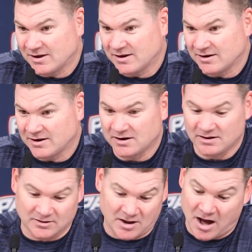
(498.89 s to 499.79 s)
And
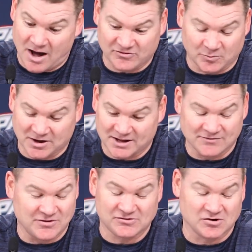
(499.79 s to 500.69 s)
and and, and obviously, we're going to
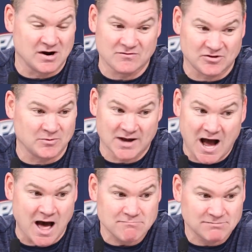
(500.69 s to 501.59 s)
give this year everything we
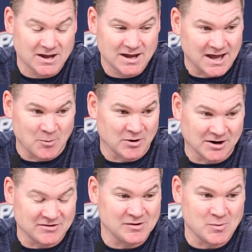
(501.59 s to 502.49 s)
got, and we're
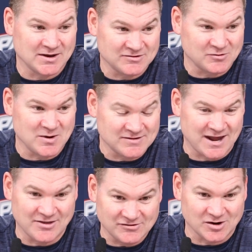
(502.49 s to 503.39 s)
going to see what we can squeeze
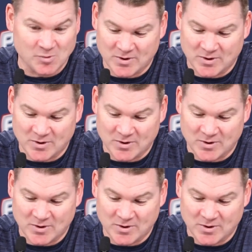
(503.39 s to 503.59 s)
out of this year.